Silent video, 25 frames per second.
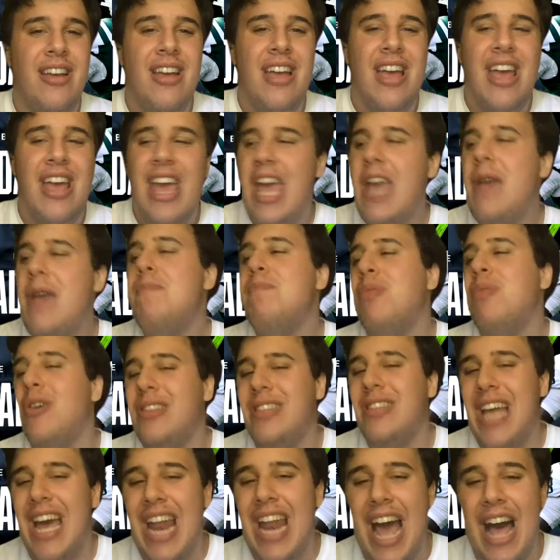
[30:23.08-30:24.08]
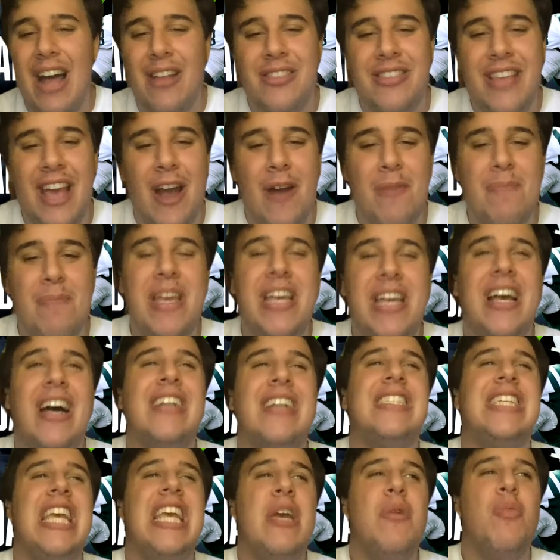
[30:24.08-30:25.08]
He put that out there because
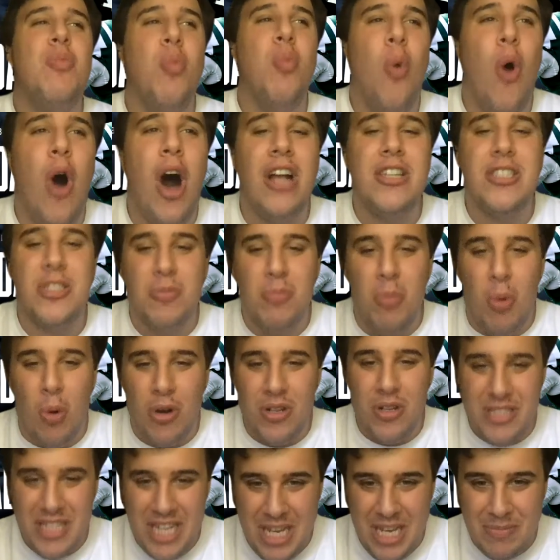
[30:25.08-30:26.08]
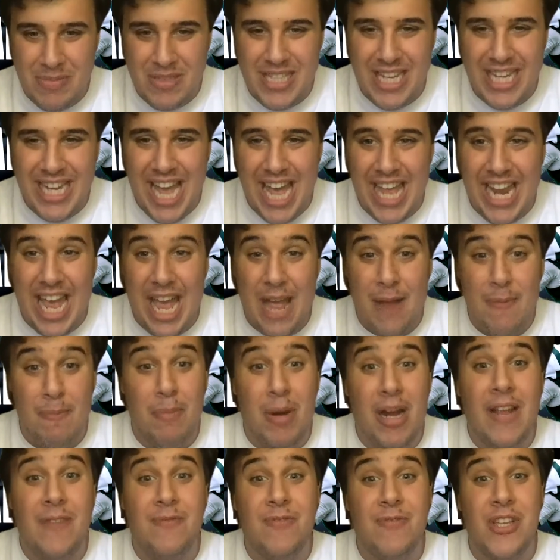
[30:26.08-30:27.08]
he wants more teams to get in.
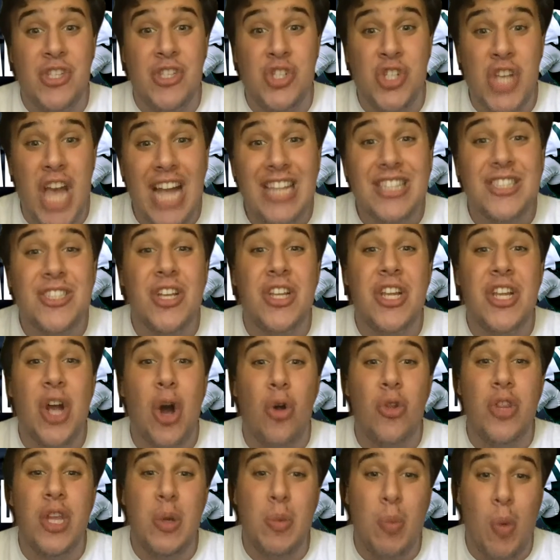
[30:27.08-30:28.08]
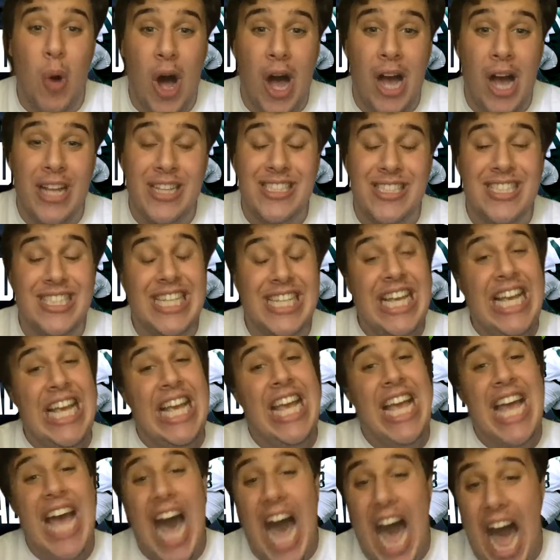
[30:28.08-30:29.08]
But if the Jets are the only ones,
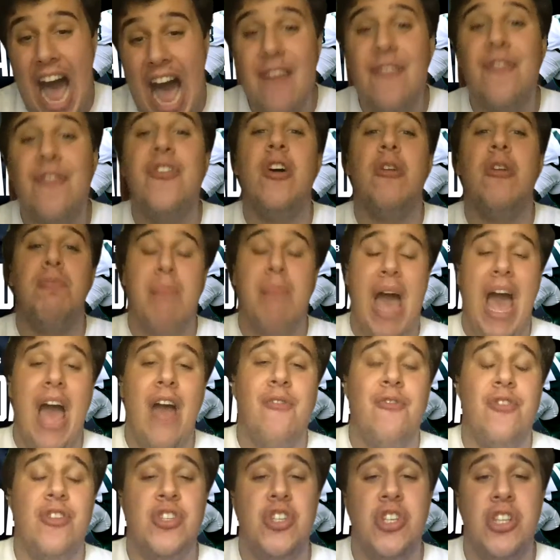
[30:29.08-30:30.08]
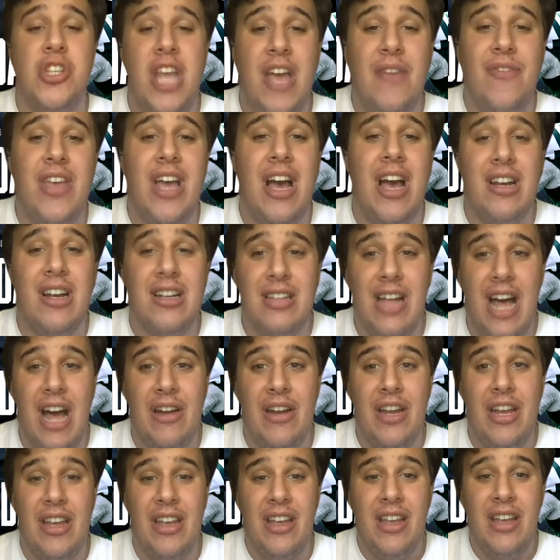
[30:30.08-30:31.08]
I feel bad for Jadeveon
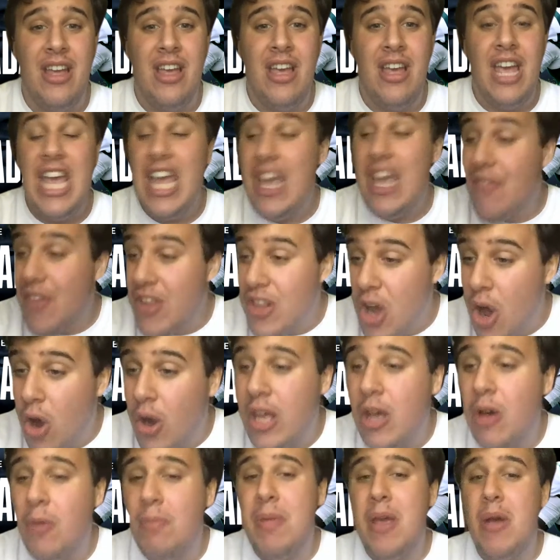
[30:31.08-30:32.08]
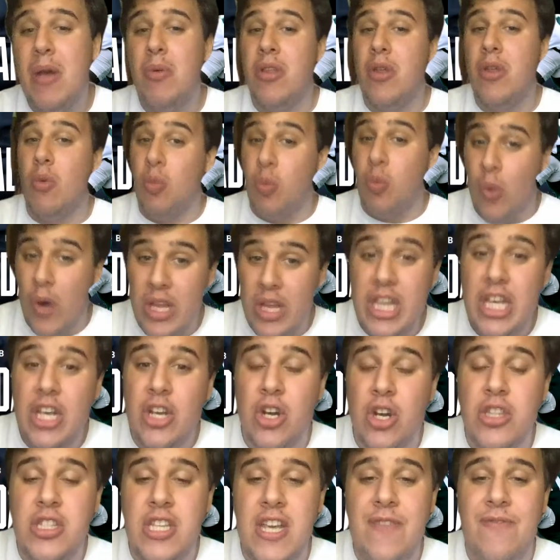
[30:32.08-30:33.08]
Clowney. Even though he'll be with a really
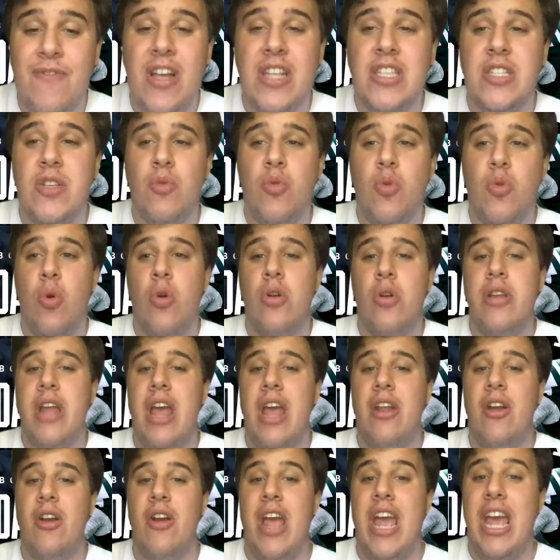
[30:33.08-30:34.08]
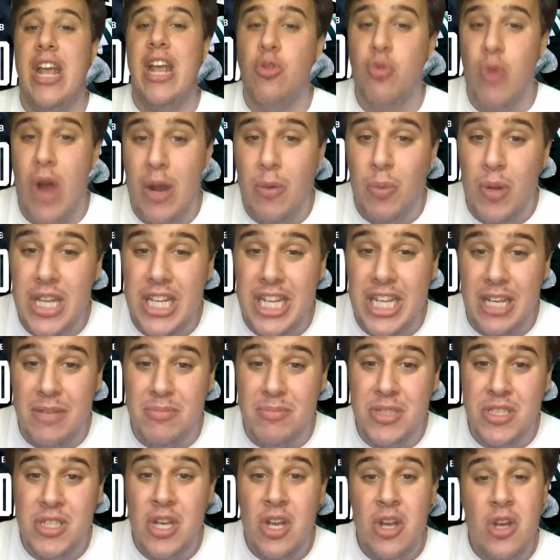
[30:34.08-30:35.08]
good defensive coordinator in Greg
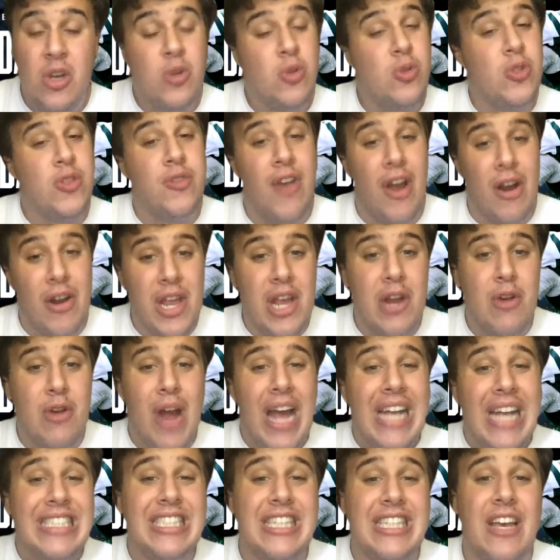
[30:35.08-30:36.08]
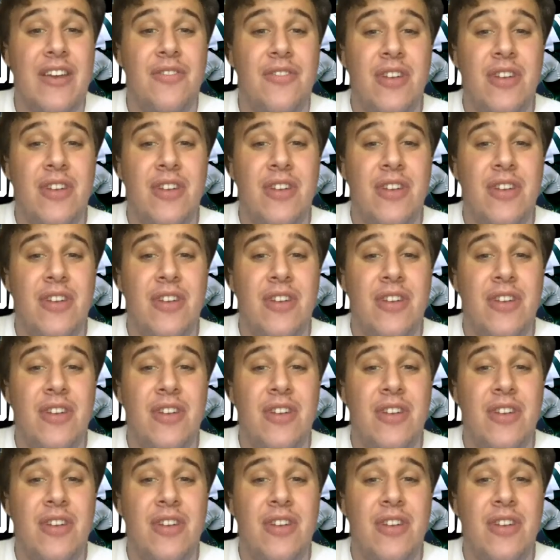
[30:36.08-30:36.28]
Williams, who's very aggressive,